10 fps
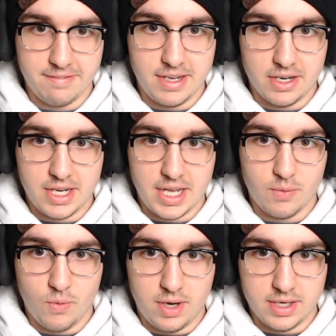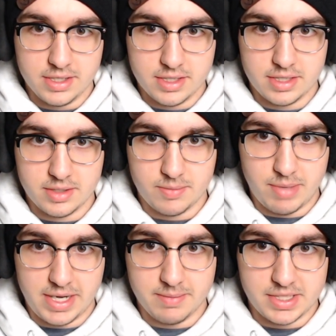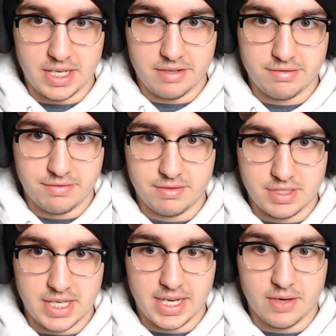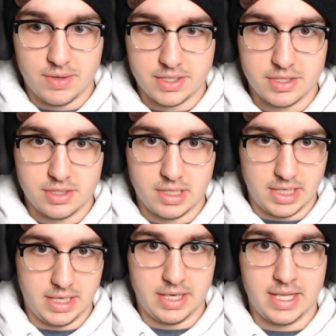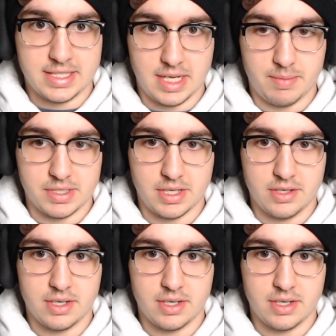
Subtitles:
He already ate one by himself, the second one this episode.